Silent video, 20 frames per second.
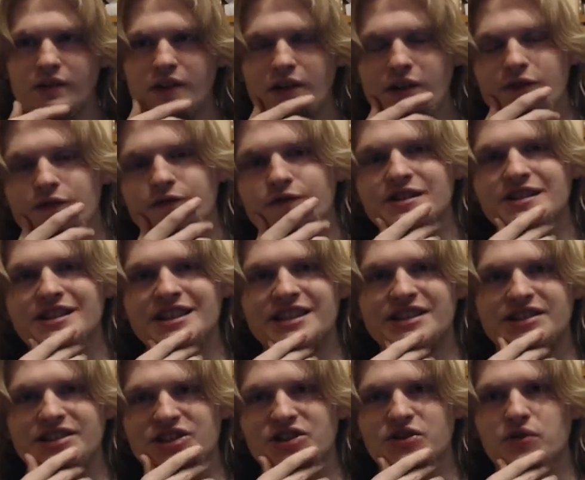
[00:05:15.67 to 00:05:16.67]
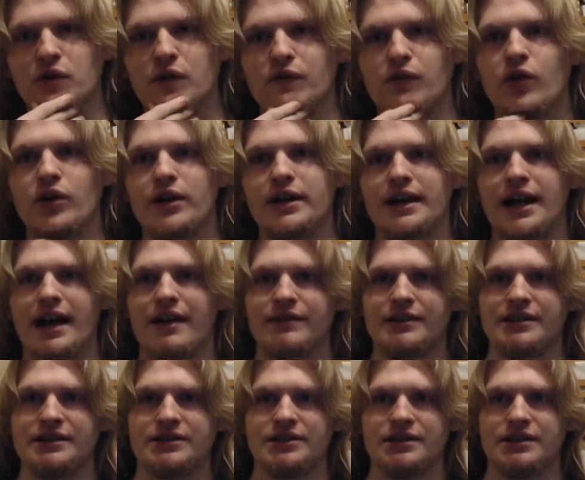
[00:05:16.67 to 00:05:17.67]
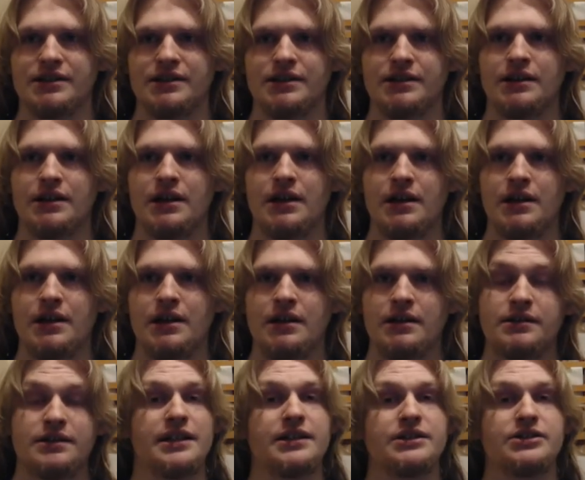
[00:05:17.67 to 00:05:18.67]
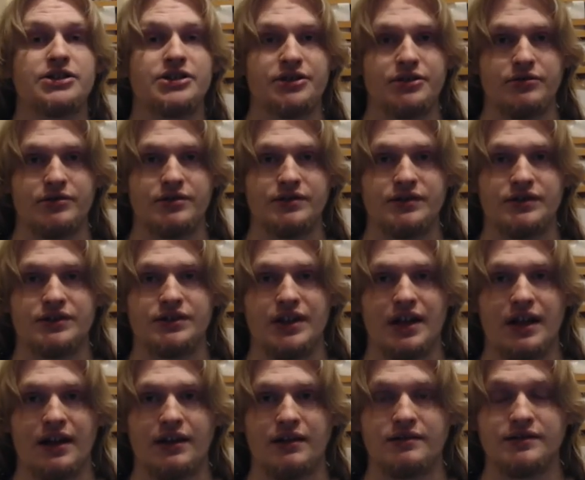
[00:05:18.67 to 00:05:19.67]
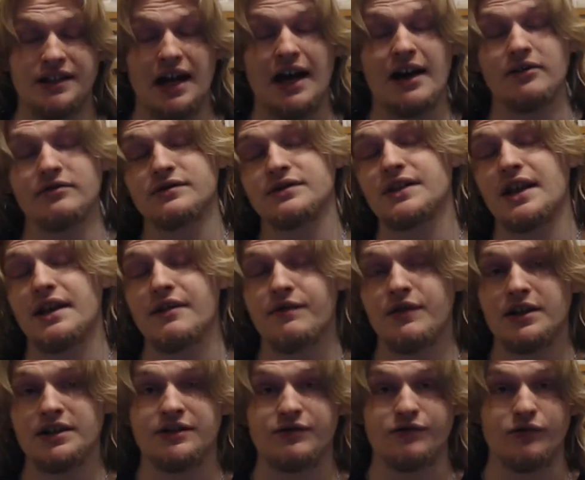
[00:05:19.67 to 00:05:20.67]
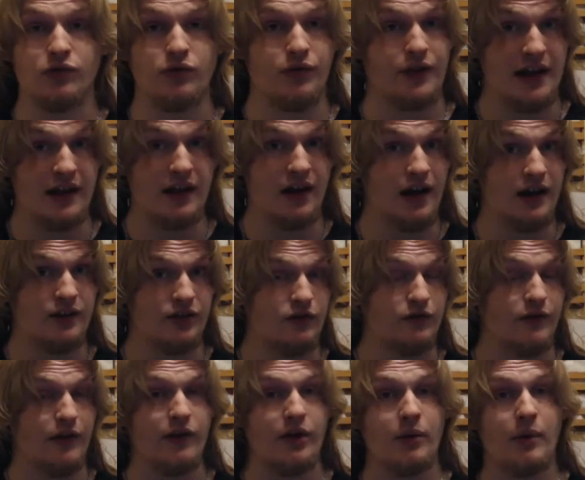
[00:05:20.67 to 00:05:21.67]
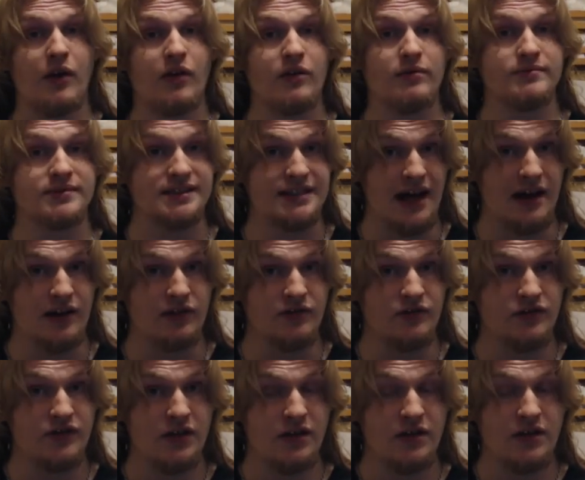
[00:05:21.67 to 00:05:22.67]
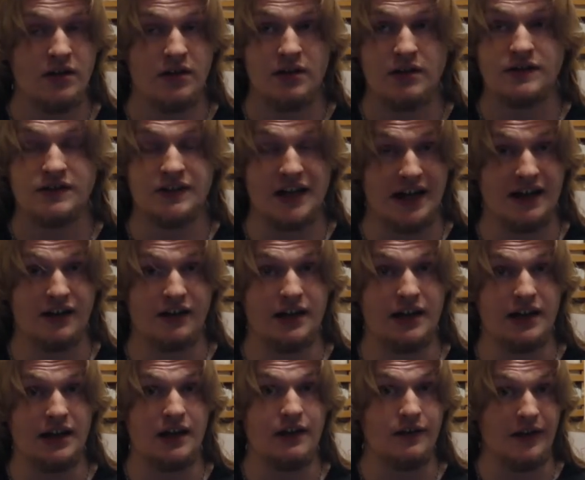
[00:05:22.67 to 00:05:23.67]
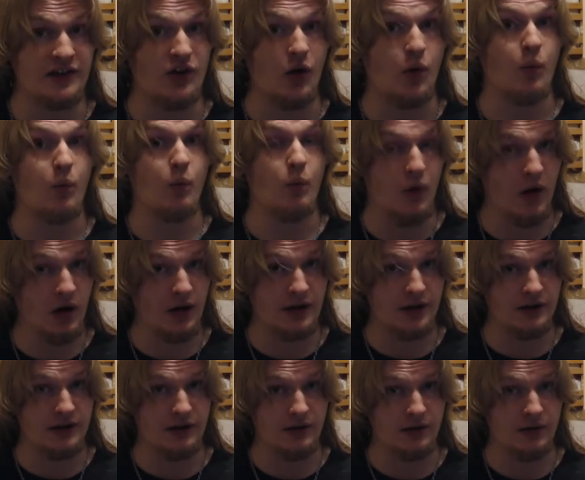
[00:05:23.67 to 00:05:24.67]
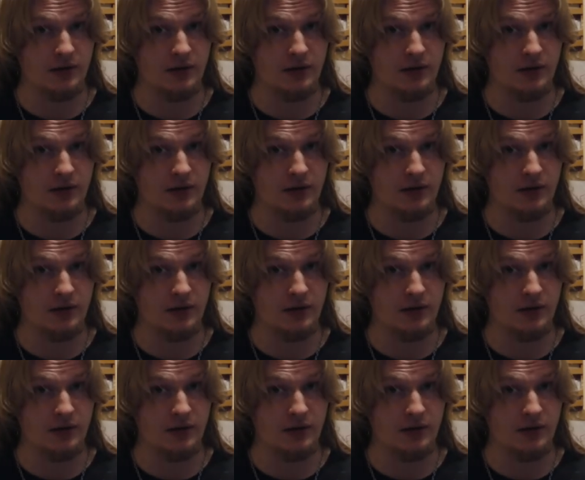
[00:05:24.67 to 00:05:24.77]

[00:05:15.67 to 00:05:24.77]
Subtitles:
for teachers to avoid having to teach students that sounds that, first of all, they can't do very well themselves. Secondly, they don't want to do.